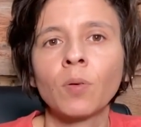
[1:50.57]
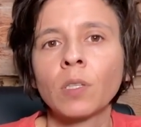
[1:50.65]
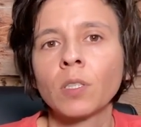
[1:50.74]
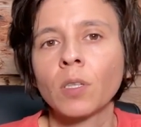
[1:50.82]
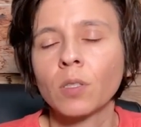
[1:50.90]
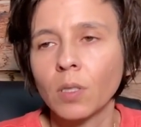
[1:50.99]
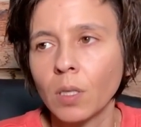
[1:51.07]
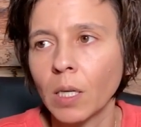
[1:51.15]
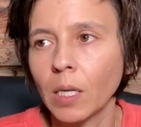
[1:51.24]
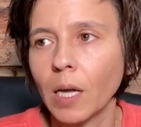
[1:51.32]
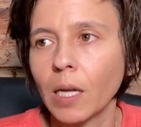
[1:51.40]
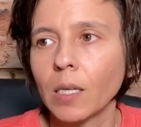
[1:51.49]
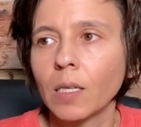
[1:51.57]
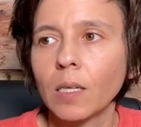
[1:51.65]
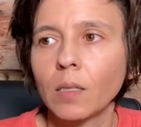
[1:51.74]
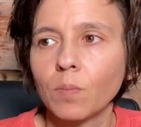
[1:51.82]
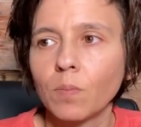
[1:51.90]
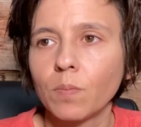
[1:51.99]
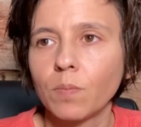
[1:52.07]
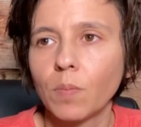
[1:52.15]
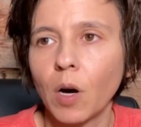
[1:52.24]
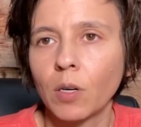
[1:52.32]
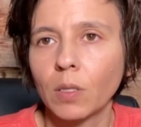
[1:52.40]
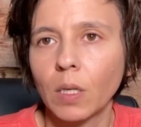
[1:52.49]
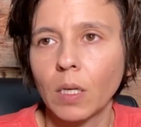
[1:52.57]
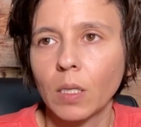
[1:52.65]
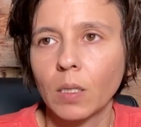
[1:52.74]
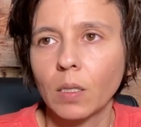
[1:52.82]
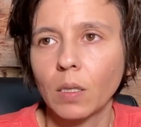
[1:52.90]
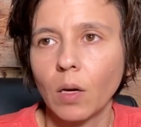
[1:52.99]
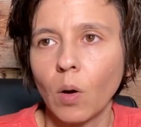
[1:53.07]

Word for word: where you're looking at it and are like,